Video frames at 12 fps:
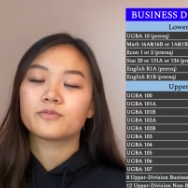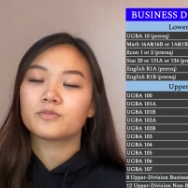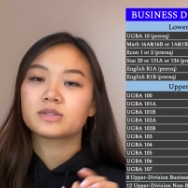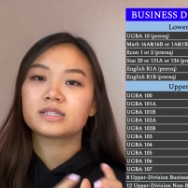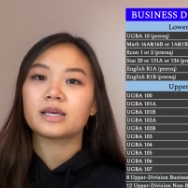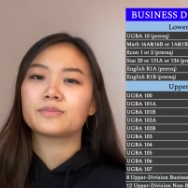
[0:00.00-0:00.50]

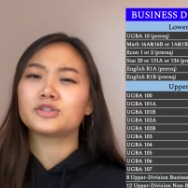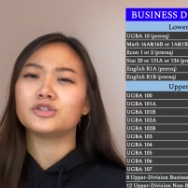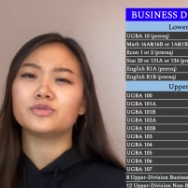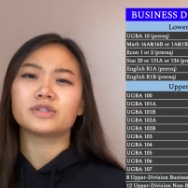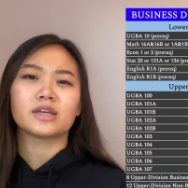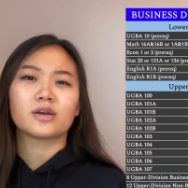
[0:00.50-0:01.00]
skipped
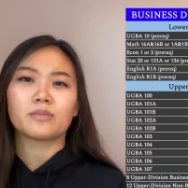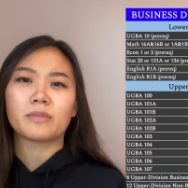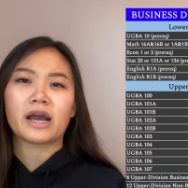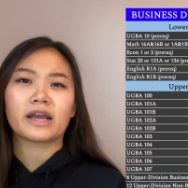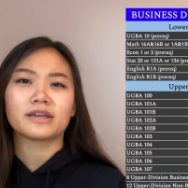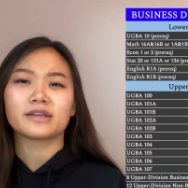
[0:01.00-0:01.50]
using
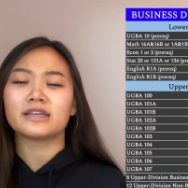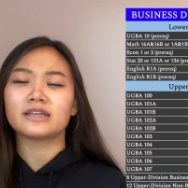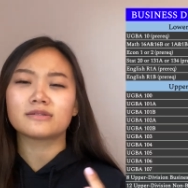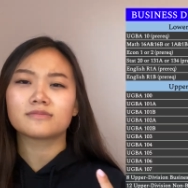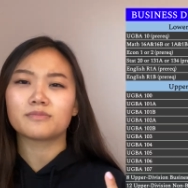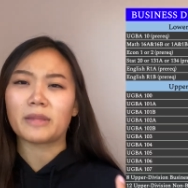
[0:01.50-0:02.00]
my
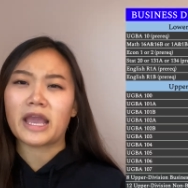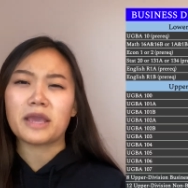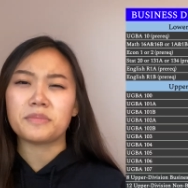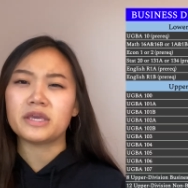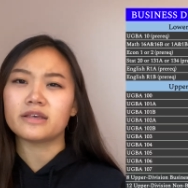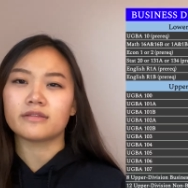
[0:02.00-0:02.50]

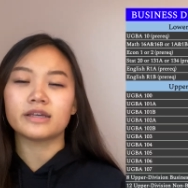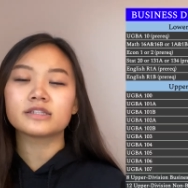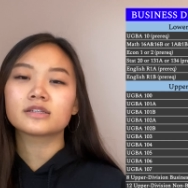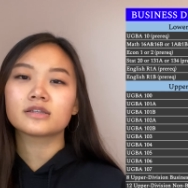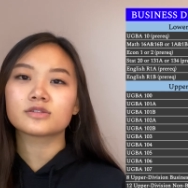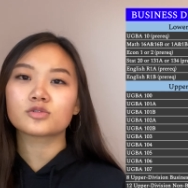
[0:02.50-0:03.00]
AP Lit
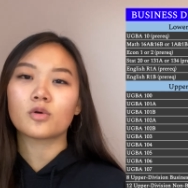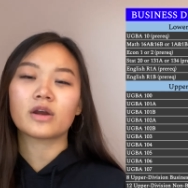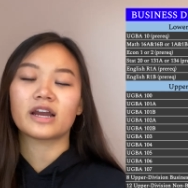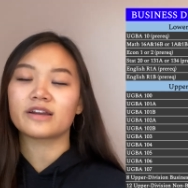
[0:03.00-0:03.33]
score. I